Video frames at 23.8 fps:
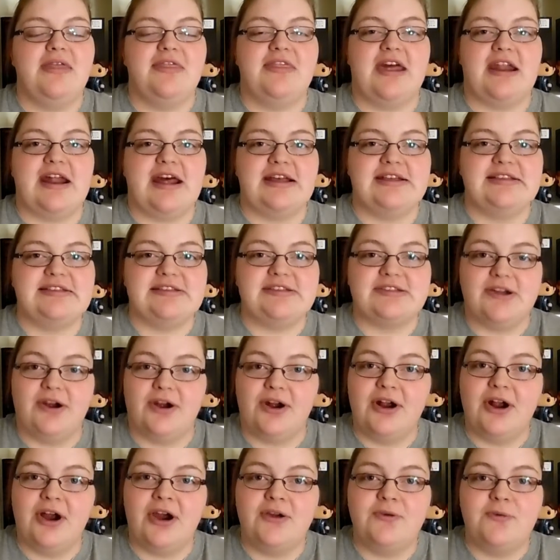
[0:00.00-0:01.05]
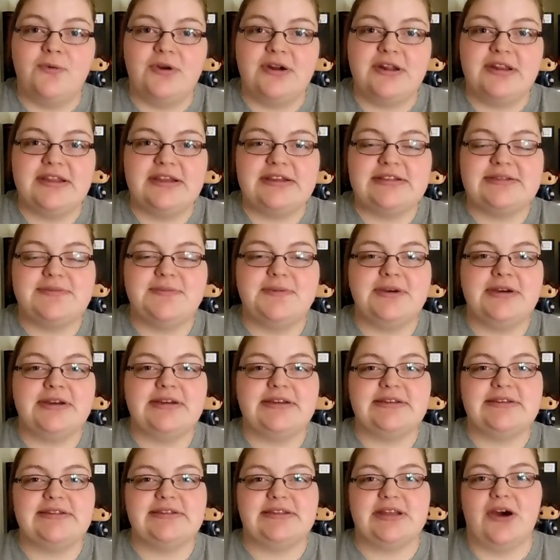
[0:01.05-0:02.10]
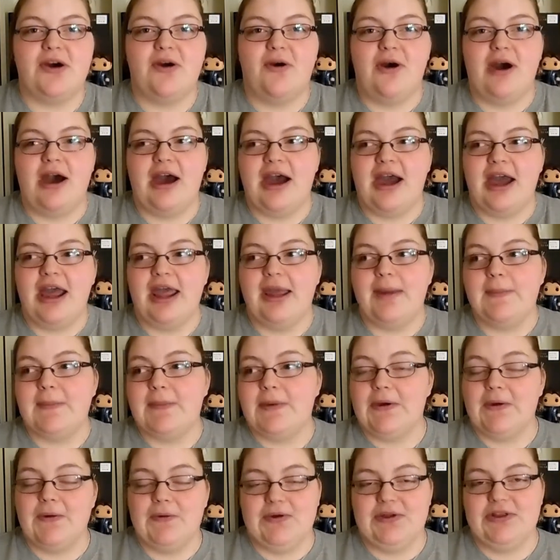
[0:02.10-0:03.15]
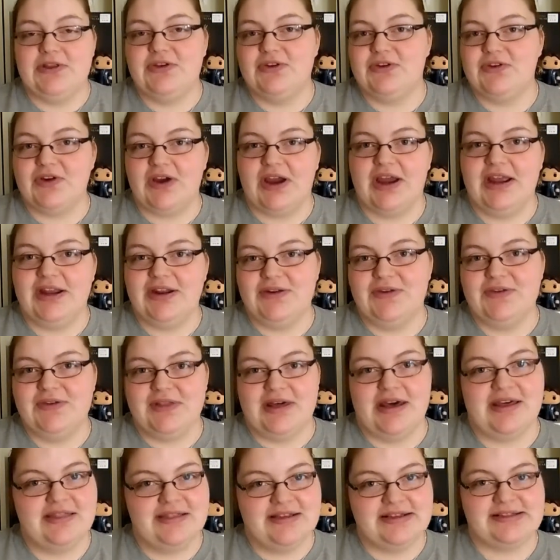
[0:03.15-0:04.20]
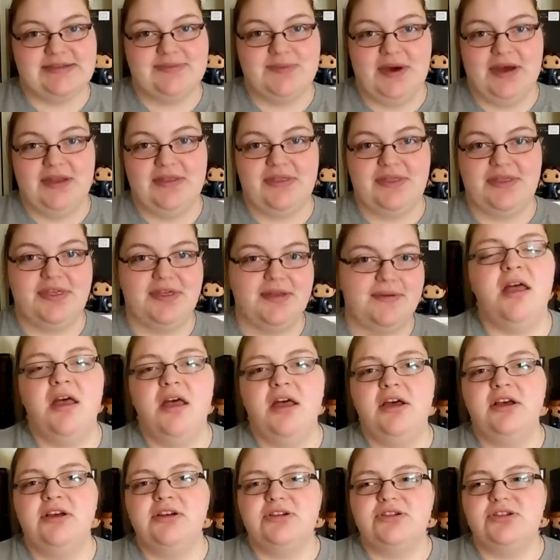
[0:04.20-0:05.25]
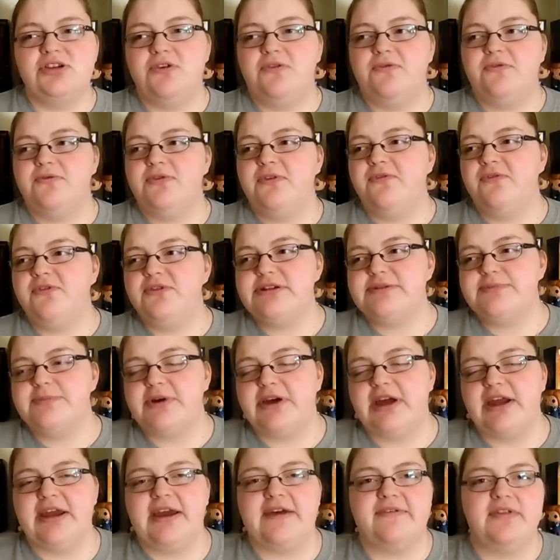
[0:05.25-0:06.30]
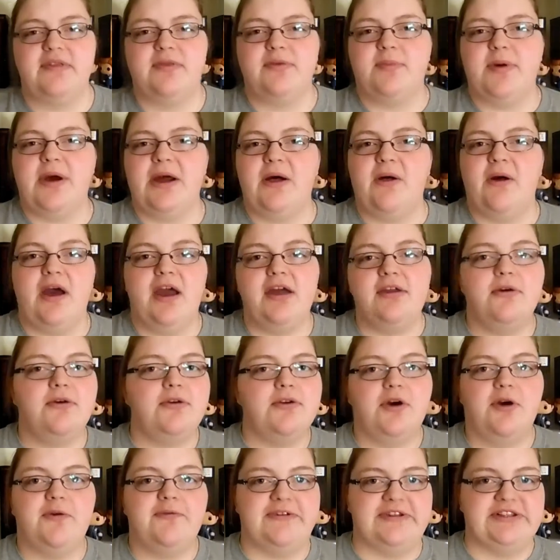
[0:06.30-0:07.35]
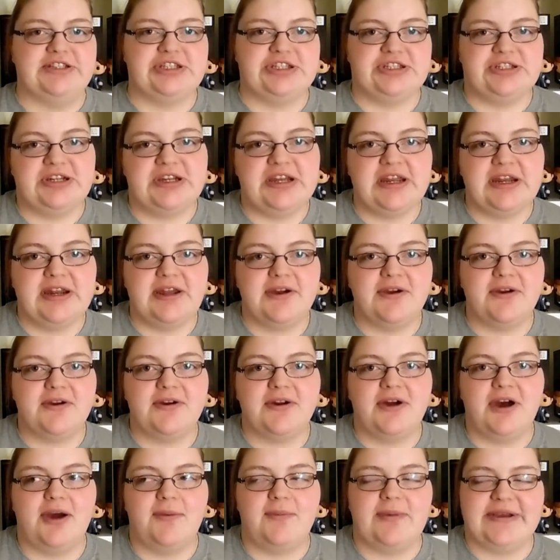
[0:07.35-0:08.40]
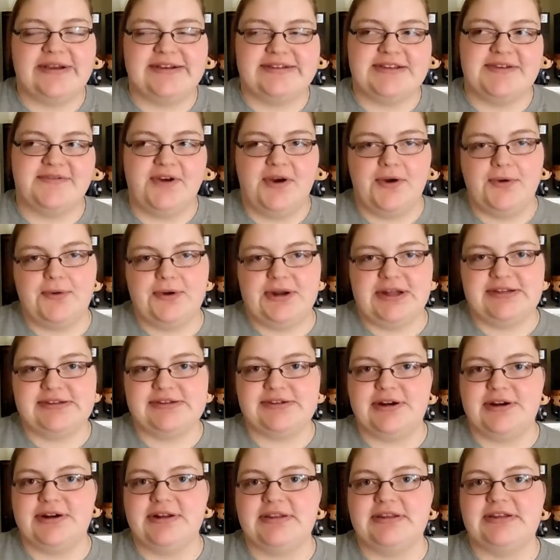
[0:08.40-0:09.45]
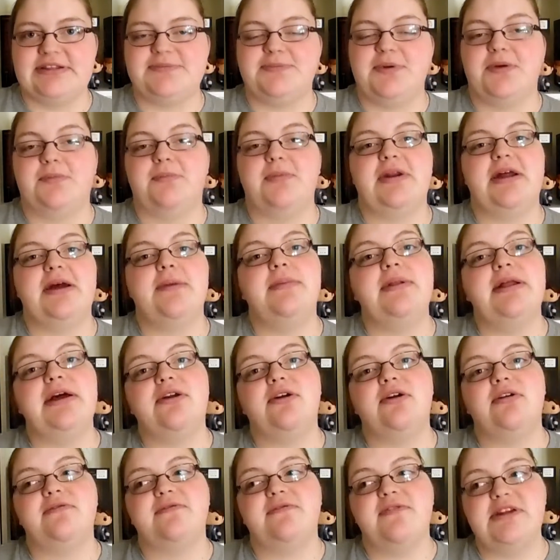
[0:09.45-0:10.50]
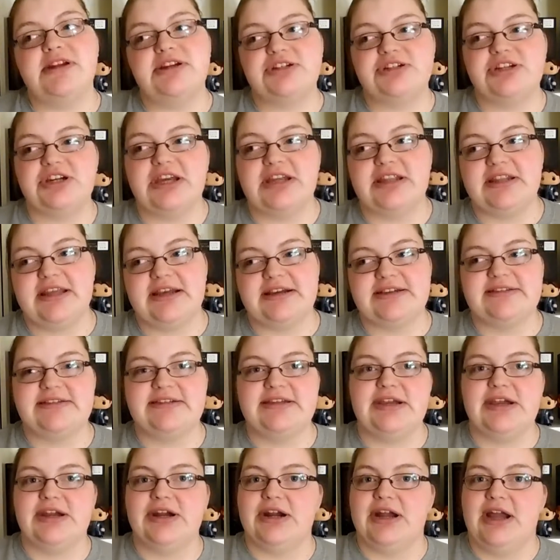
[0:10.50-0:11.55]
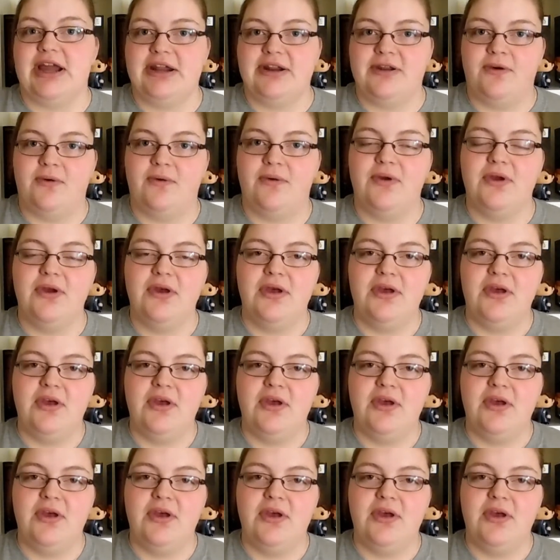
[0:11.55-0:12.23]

that I start on one of these books, so I'm going to try and do that this month. So the first book I have in the pile, I don't know if it's cheating or not because I've already started this book, but I plan on finishing it next year. I don't